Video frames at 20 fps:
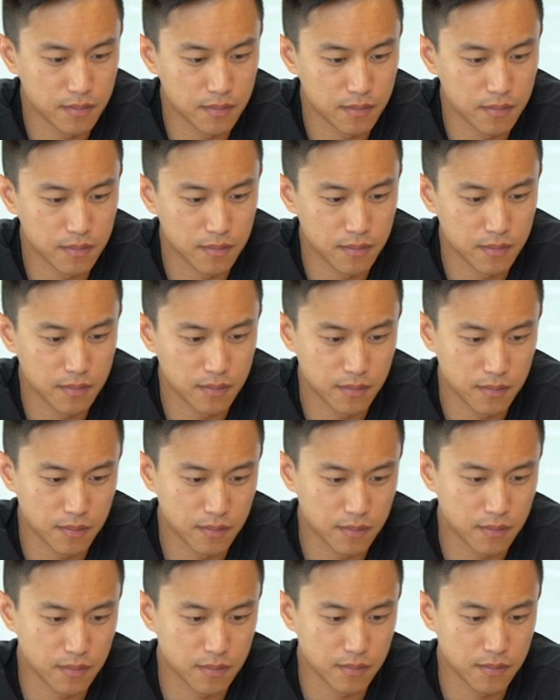
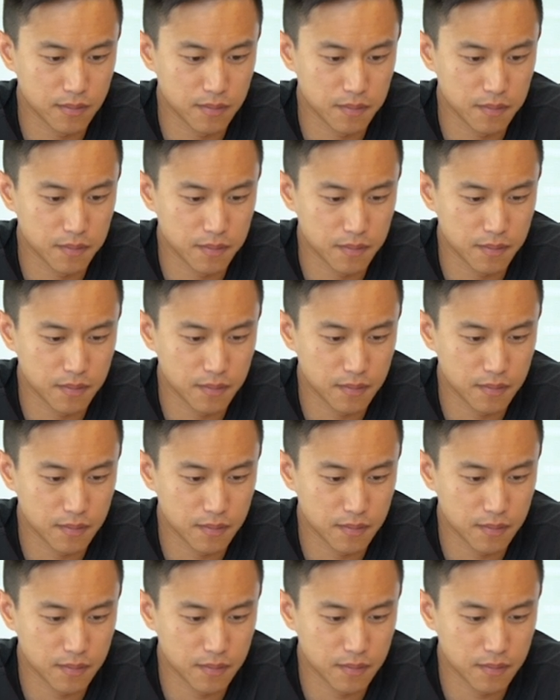
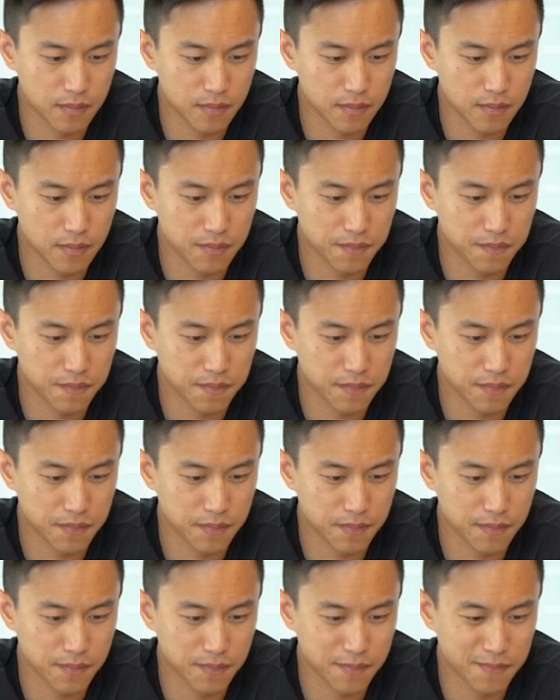
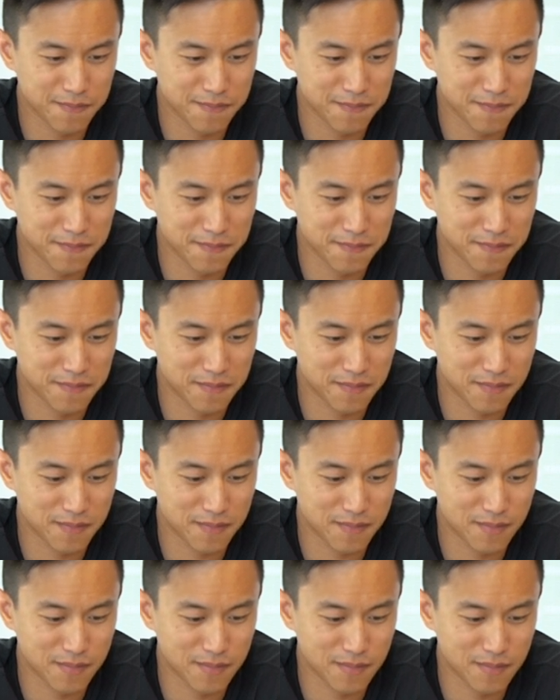
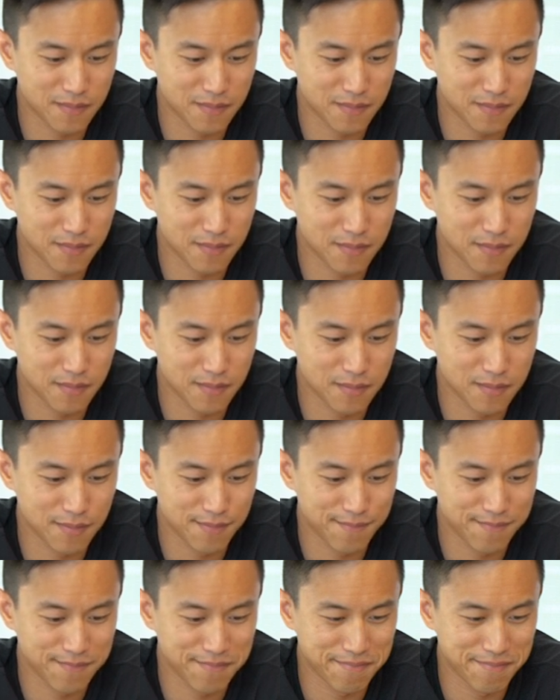
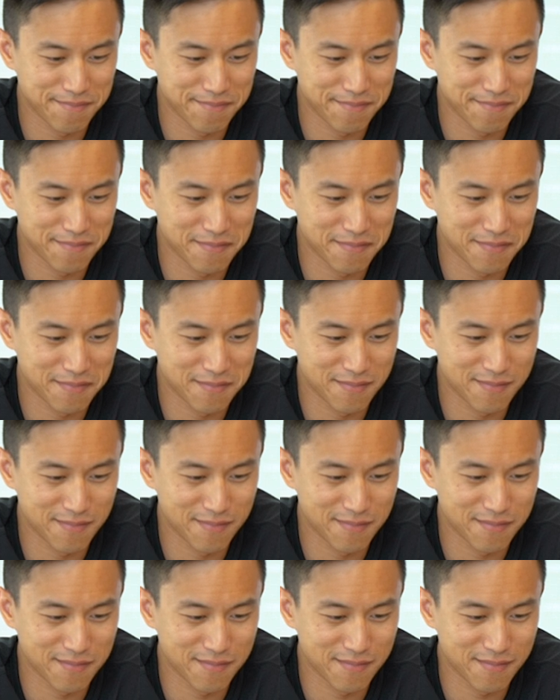
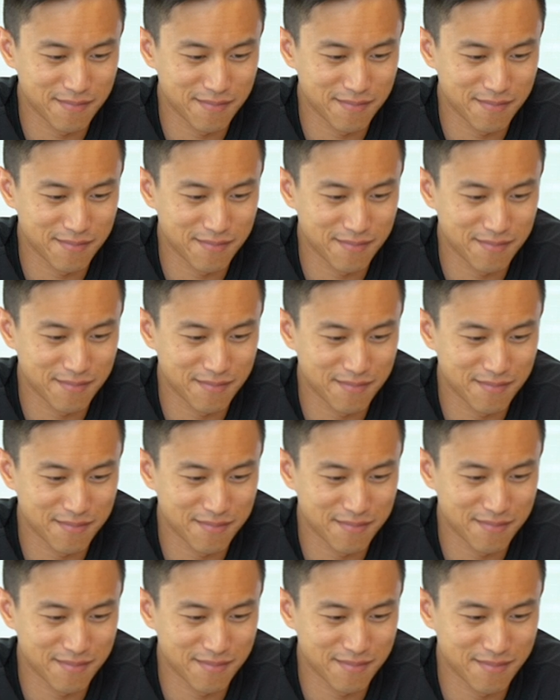
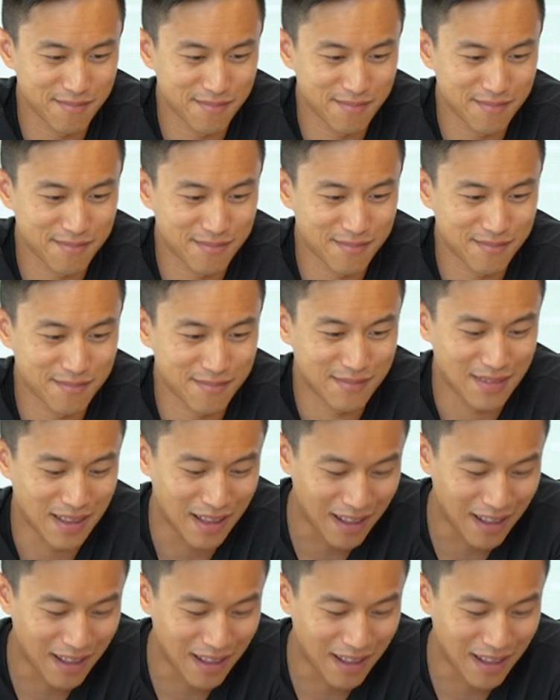The person shown says nothing.